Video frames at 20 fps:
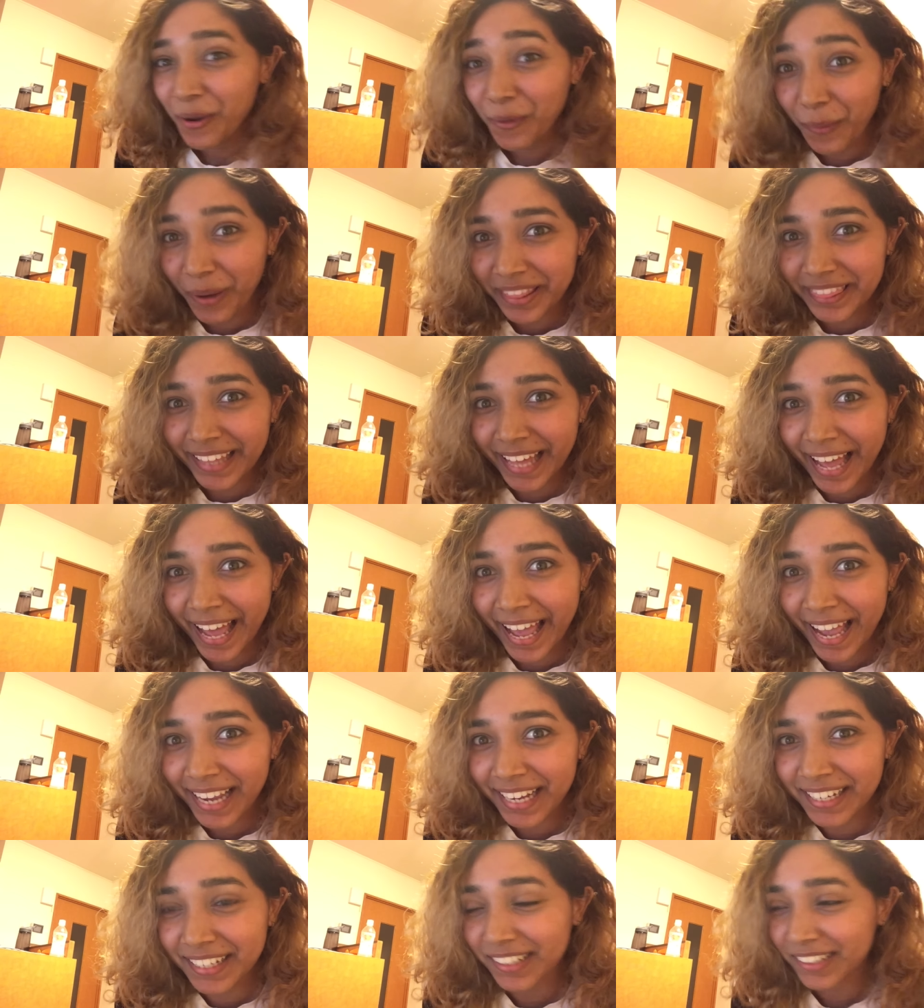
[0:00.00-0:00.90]
What the
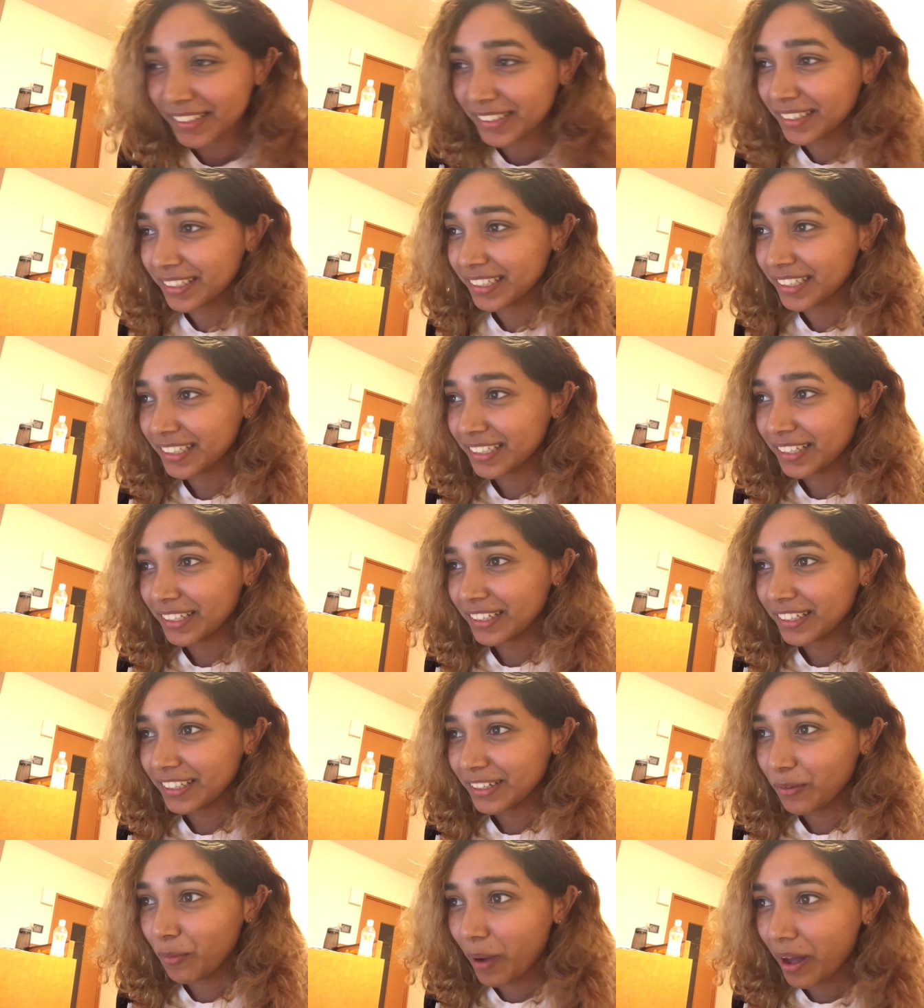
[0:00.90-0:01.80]
heck?
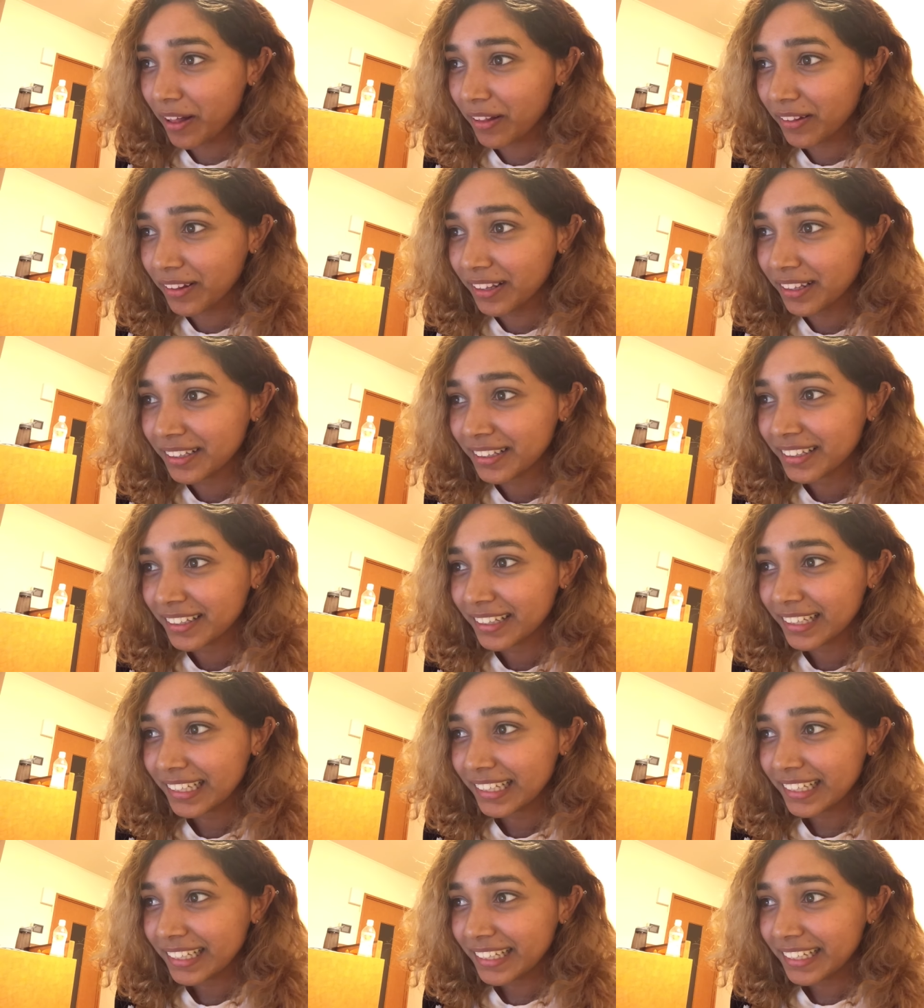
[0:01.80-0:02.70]
Well,
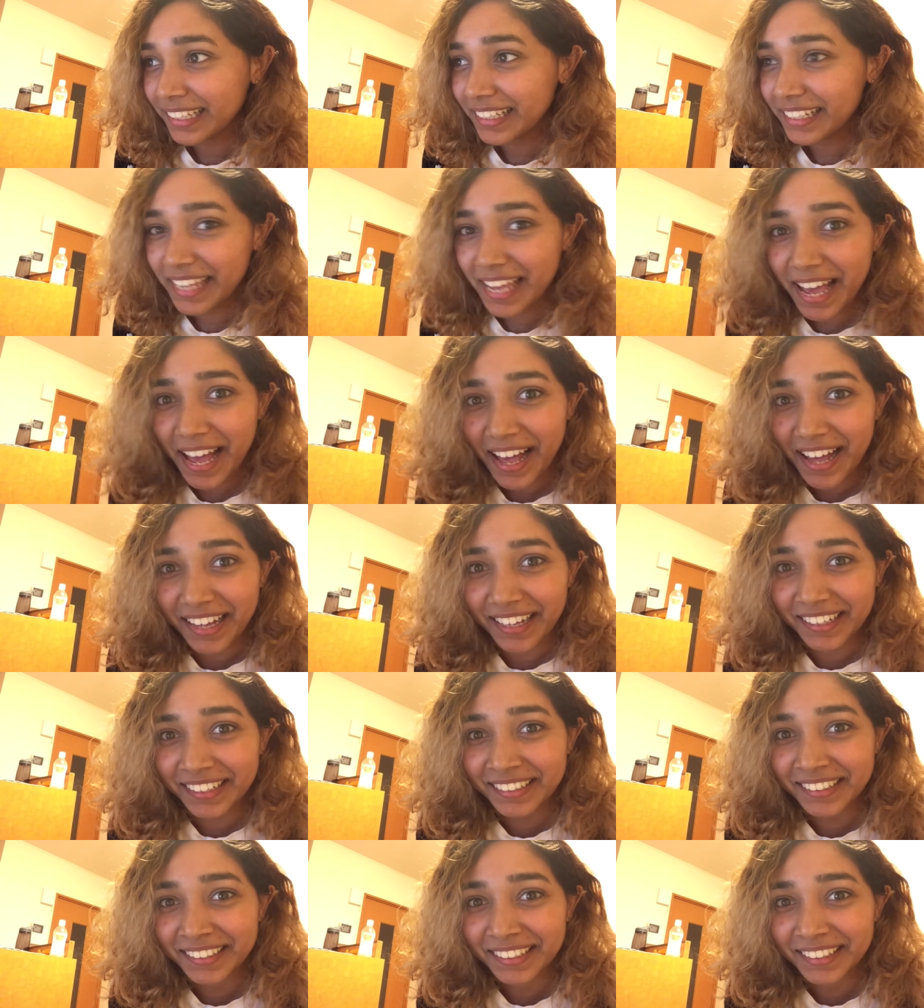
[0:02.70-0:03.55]
yeah.